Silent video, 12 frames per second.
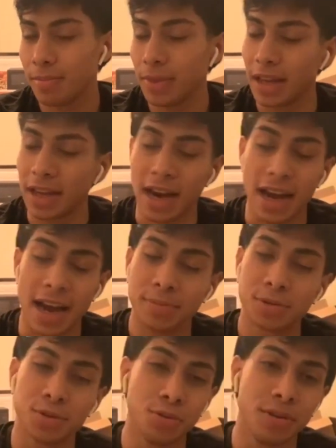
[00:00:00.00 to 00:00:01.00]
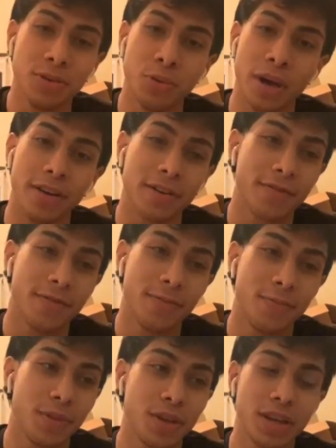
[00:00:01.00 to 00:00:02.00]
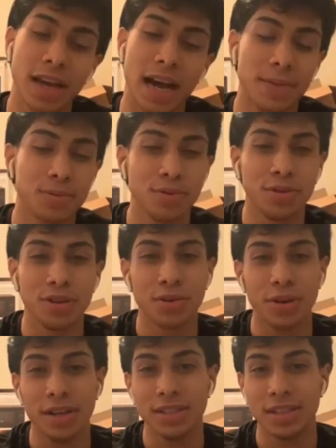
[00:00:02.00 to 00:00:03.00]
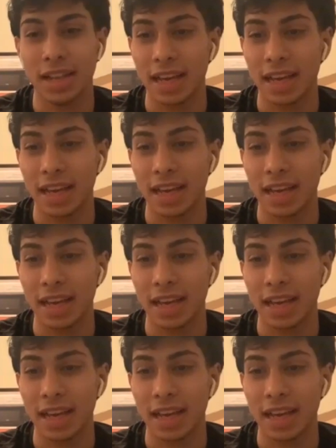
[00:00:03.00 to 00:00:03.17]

Like, I absolutely went crazy.